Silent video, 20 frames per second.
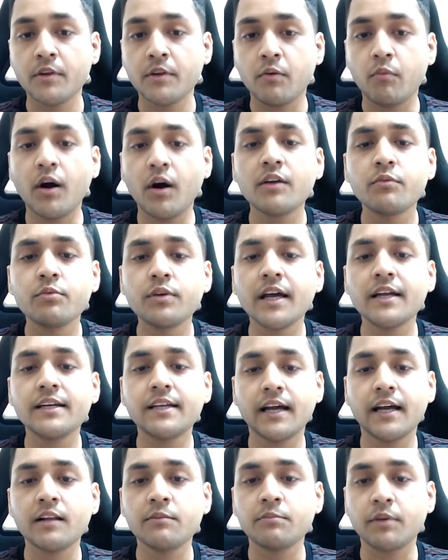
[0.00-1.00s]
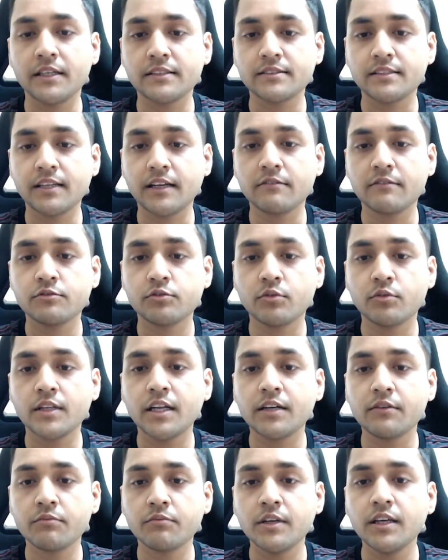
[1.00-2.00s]
what would I tell myself so
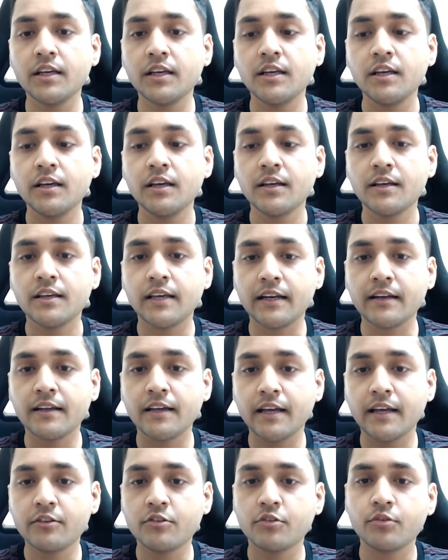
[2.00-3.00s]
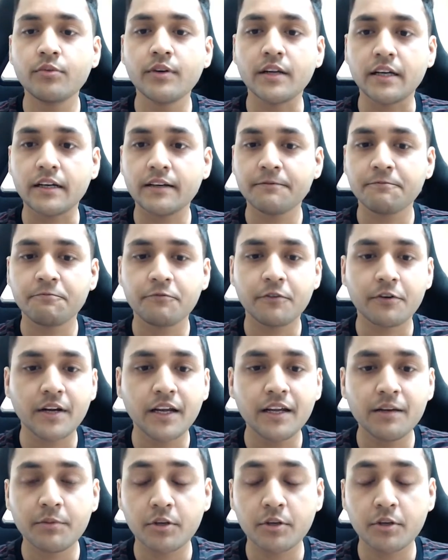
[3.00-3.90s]
that we can get through it, right?